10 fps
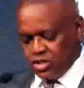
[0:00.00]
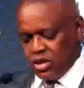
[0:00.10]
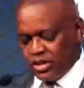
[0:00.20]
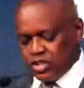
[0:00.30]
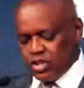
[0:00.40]

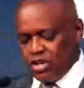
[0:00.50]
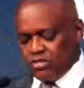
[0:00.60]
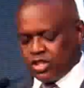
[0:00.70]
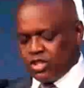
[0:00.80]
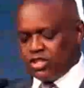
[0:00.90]
to our
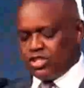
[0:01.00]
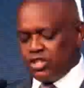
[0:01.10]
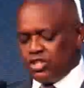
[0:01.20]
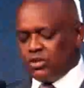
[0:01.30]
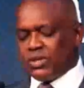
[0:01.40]
resolve to
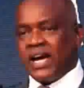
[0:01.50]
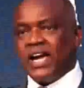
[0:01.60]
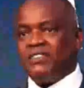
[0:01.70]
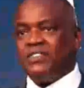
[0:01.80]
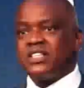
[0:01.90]
continue with our